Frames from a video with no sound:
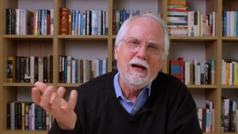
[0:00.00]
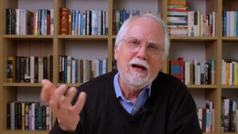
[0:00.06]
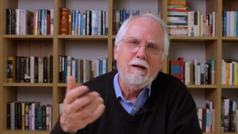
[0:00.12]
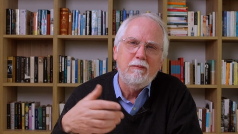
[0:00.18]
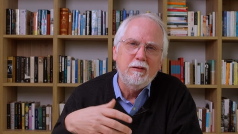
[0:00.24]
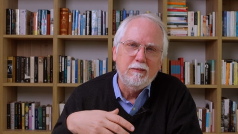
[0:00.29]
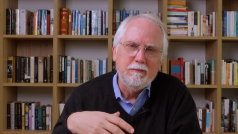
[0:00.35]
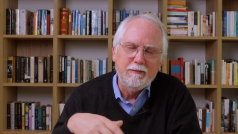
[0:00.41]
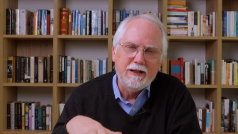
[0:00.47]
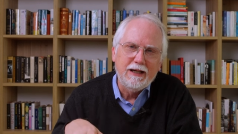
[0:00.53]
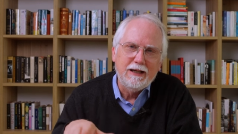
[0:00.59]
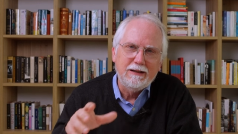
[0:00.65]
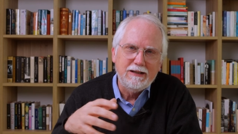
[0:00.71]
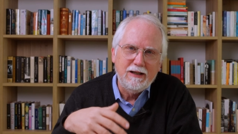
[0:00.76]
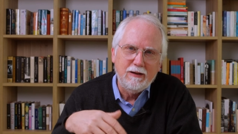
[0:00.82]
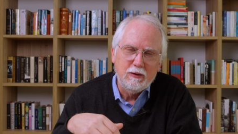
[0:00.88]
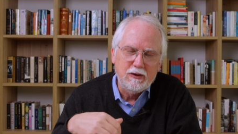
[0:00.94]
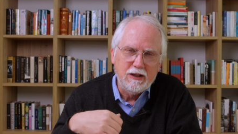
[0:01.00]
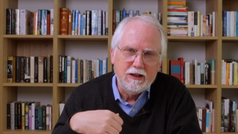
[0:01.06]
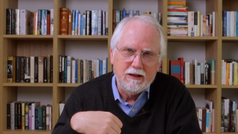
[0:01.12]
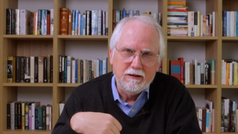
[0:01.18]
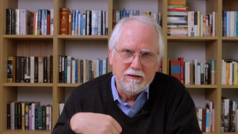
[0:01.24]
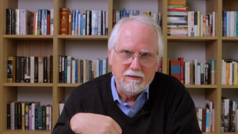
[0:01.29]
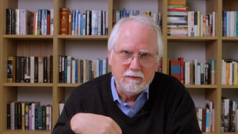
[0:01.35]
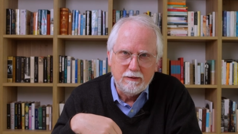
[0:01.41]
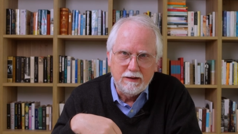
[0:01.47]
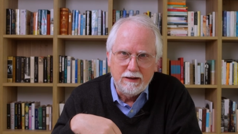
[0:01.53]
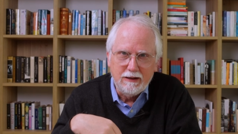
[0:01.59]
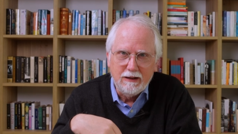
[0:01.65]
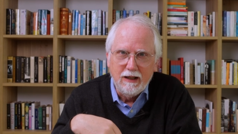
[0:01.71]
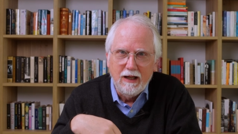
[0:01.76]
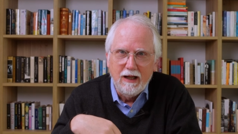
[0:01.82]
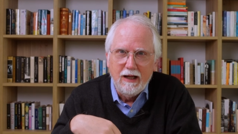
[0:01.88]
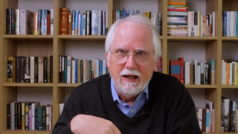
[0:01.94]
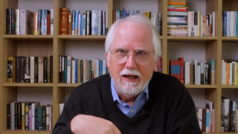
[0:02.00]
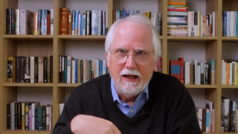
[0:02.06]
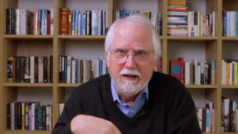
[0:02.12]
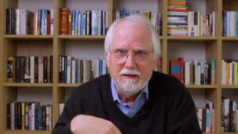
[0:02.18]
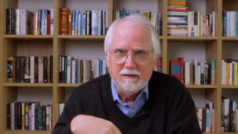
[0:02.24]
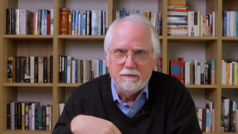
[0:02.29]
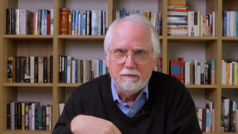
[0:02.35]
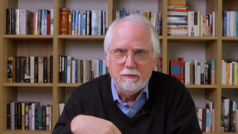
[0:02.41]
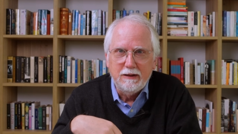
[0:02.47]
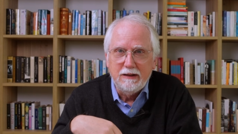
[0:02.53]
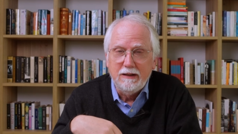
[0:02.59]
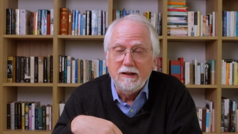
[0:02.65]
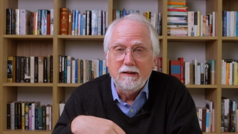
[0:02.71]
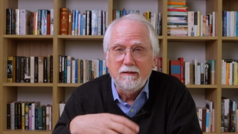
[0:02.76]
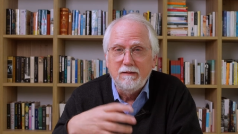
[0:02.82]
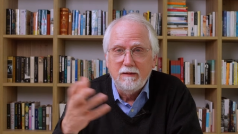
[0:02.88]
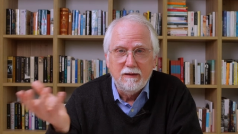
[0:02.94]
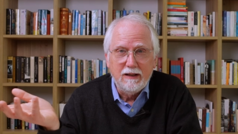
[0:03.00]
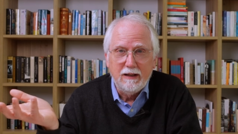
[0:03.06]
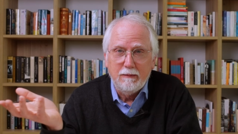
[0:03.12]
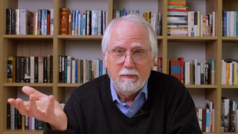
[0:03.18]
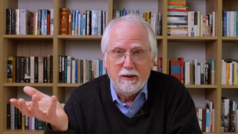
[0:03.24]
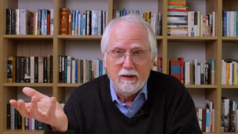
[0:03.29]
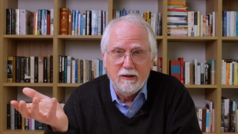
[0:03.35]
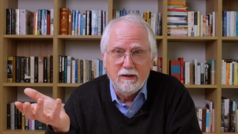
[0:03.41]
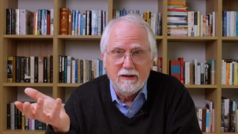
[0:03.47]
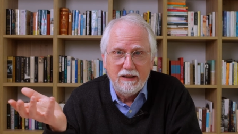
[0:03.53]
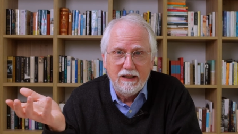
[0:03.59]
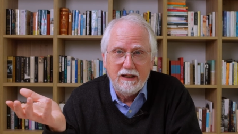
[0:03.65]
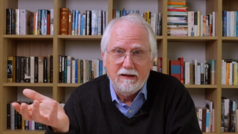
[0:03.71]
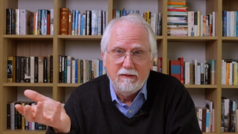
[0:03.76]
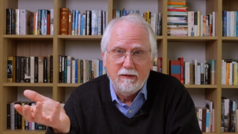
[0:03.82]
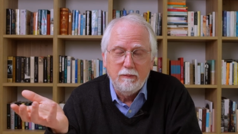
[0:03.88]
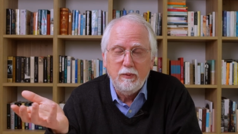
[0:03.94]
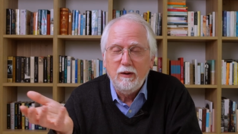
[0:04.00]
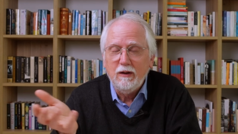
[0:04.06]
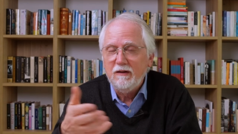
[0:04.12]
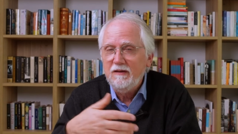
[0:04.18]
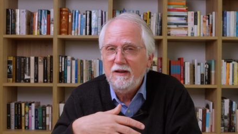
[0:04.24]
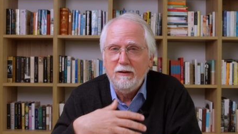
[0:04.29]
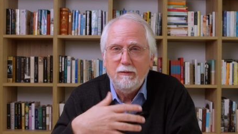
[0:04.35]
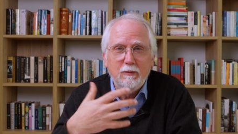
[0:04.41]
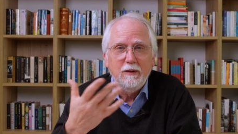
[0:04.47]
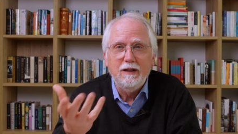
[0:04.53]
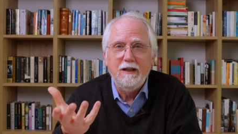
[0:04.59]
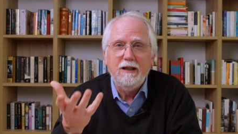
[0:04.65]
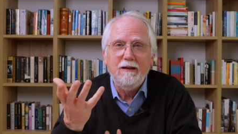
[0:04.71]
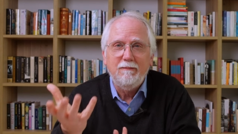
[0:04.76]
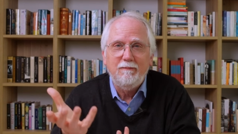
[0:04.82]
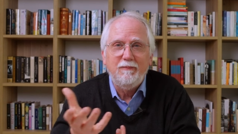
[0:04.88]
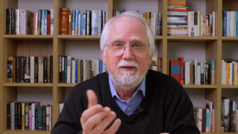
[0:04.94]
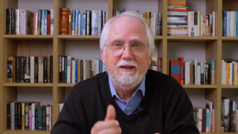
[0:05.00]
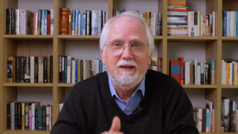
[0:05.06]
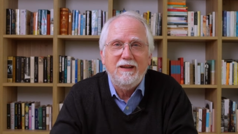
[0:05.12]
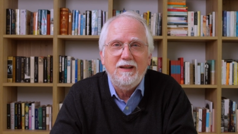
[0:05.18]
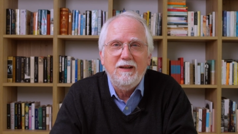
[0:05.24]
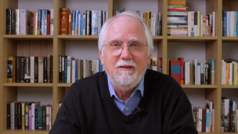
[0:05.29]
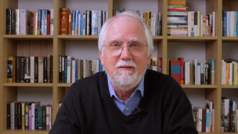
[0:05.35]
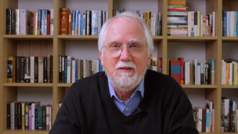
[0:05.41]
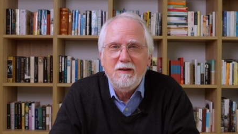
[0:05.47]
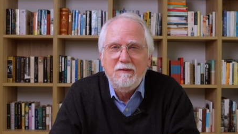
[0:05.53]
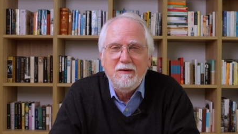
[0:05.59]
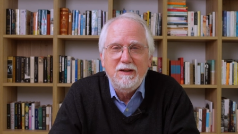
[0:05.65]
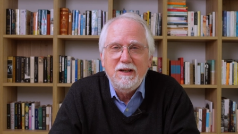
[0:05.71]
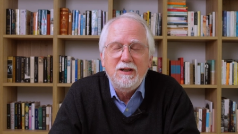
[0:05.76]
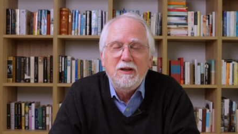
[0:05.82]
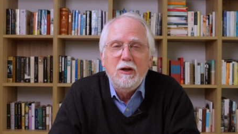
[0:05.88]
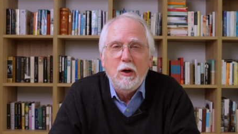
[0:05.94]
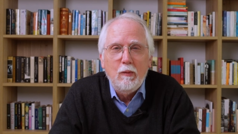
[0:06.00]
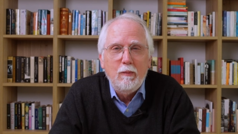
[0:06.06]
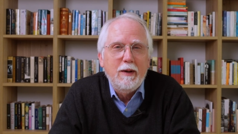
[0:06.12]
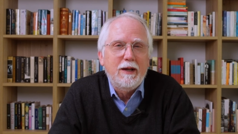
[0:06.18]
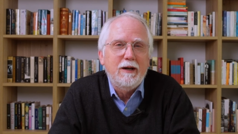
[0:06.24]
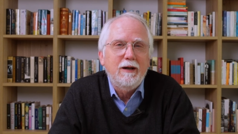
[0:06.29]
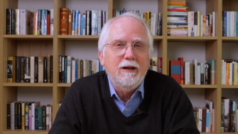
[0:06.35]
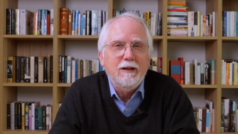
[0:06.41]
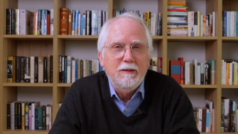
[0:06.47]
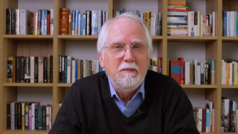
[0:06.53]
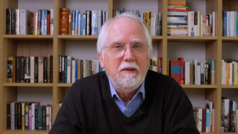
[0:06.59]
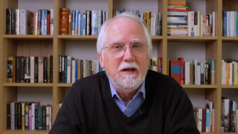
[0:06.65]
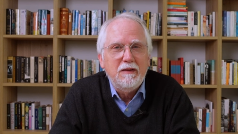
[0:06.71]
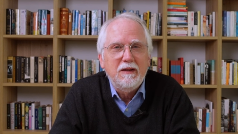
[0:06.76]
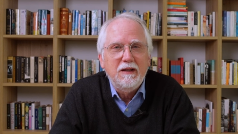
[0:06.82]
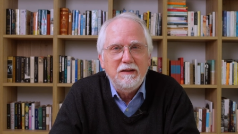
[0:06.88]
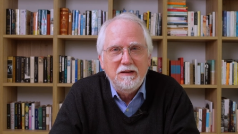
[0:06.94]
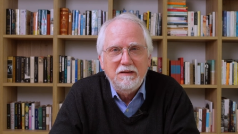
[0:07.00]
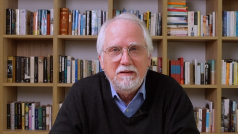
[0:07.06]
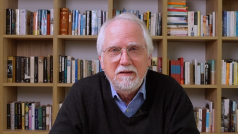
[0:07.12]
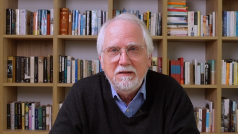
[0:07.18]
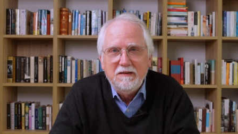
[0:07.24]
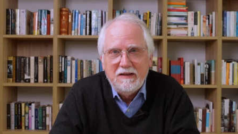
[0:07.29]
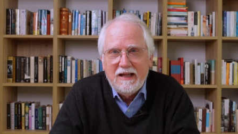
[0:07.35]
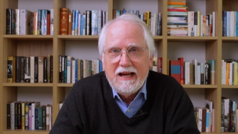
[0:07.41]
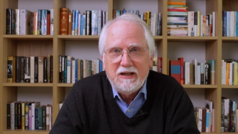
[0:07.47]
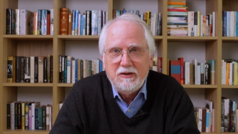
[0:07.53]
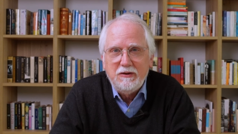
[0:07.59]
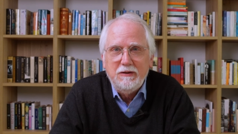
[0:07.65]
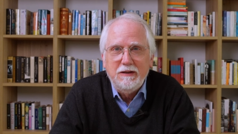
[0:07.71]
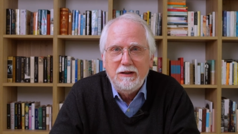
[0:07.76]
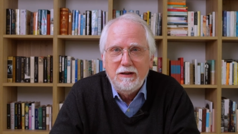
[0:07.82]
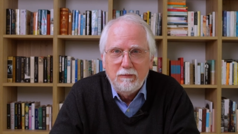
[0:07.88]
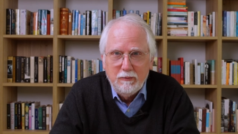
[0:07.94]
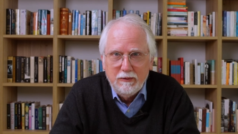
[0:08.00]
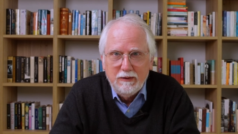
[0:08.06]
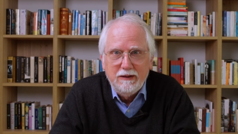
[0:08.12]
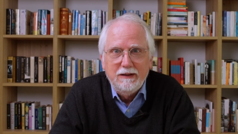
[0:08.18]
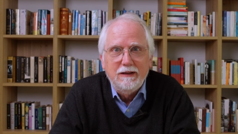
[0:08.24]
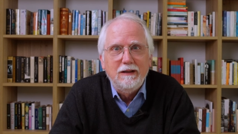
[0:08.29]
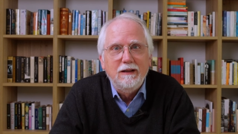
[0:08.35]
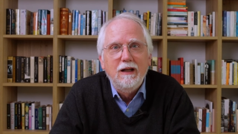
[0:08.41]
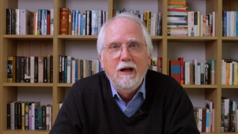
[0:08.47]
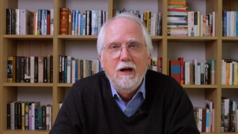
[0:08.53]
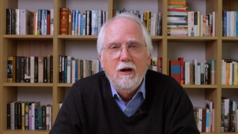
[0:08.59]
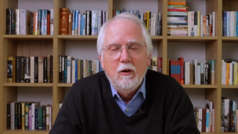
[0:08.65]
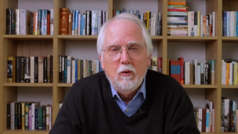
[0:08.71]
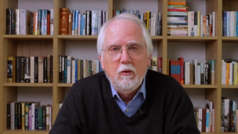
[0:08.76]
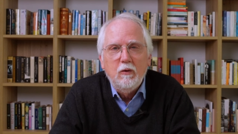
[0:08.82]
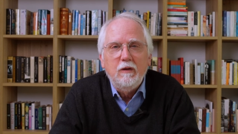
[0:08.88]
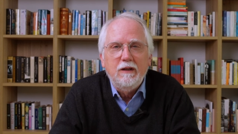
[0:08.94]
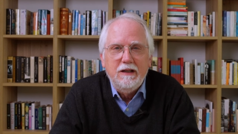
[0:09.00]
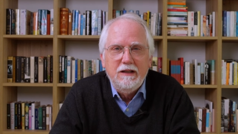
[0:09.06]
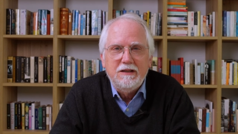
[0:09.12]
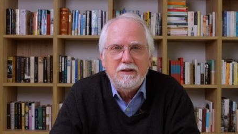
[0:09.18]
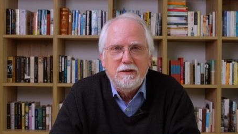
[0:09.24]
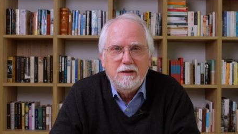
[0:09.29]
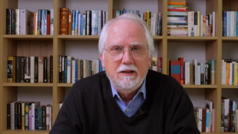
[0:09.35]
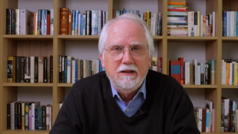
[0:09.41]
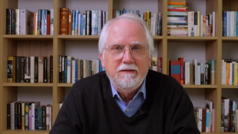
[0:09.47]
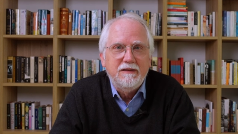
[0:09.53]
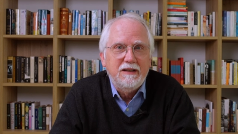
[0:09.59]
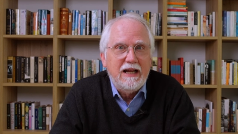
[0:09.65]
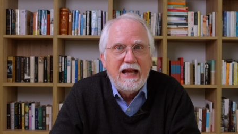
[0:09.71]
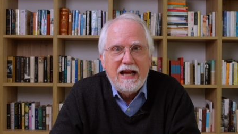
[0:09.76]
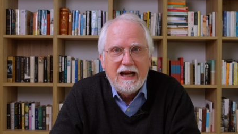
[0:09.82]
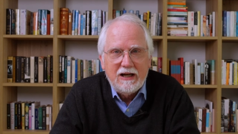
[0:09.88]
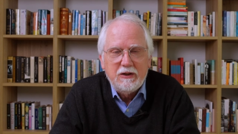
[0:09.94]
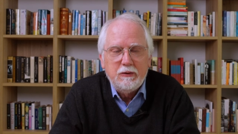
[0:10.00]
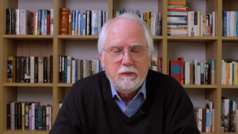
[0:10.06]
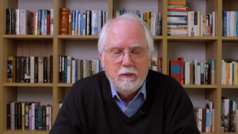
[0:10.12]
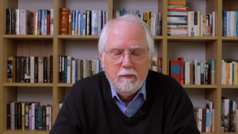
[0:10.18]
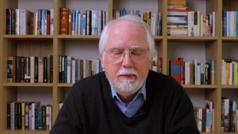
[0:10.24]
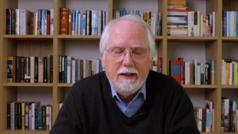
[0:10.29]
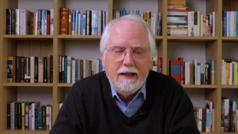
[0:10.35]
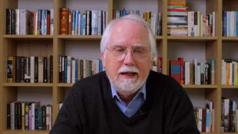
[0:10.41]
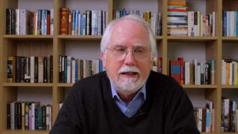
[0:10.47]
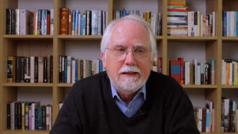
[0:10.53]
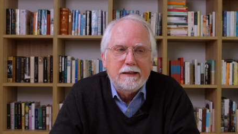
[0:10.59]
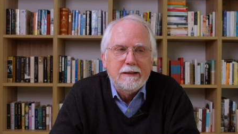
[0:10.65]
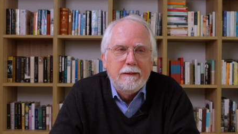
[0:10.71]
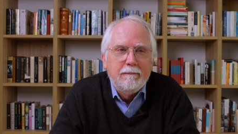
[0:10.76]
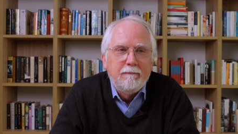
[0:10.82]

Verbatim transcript: album that Taylor Jenkins Reid has written that appear at the end of the book. So you really, if you didn't know better, you might think this is actually a real oral history of an actual band.